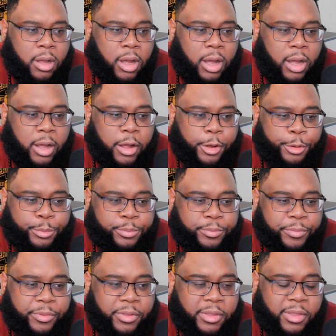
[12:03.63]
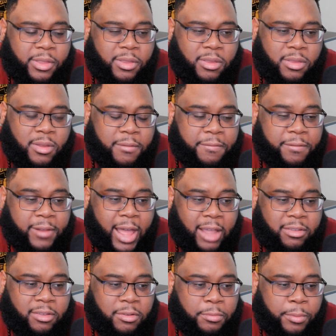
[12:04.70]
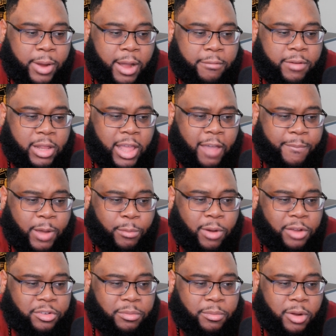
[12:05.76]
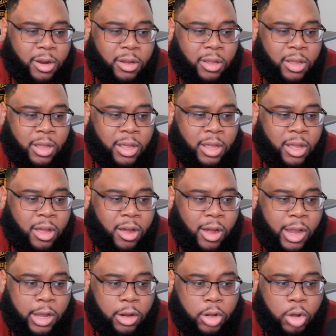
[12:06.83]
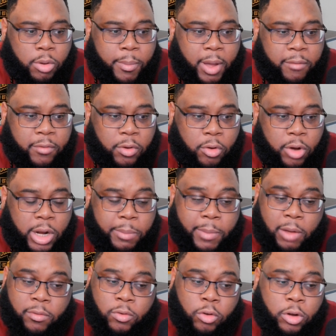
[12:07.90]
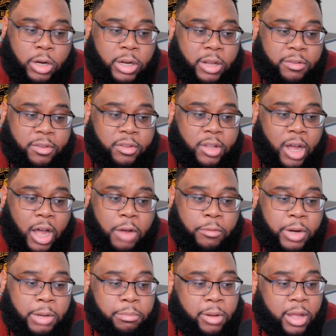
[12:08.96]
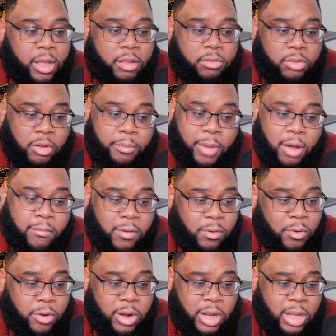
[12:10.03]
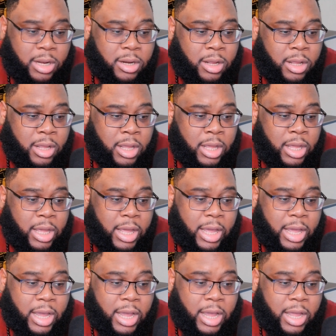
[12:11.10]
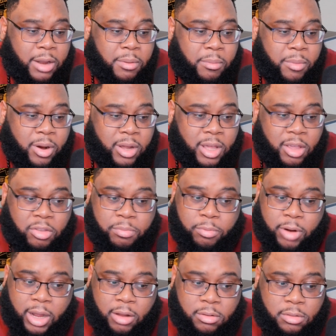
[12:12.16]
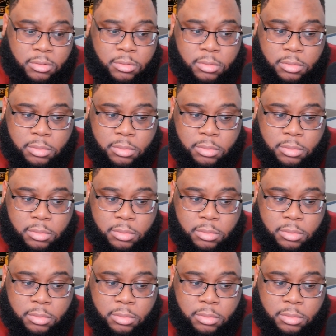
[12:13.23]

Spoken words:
The flex is where I really have my question mark. Are you going to go with Melvin Gordon? Melvin Gordon is a dog when he plays. So Melvin Gordon and Marquise Brown.